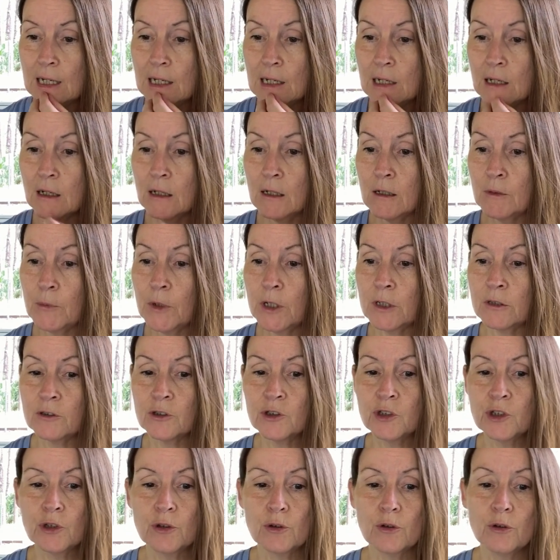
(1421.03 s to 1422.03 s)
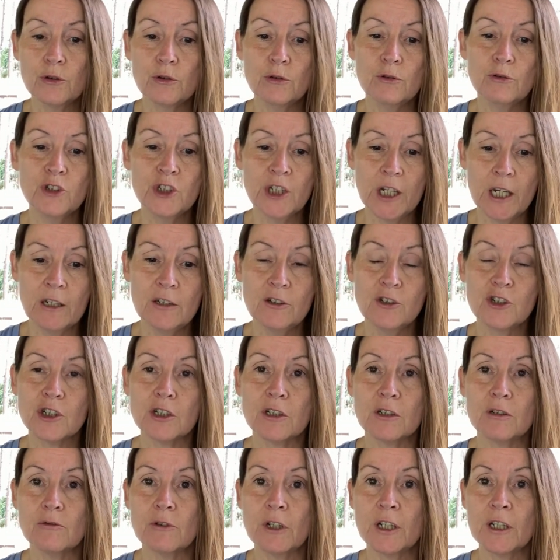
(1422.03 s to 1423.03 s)
um, until you change
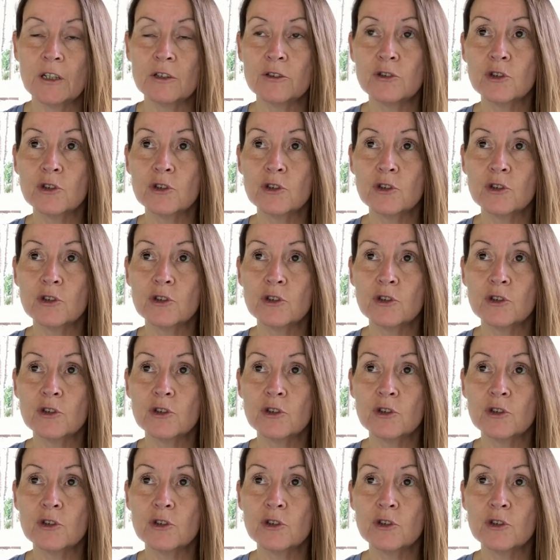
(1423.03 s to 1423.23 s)
it, right?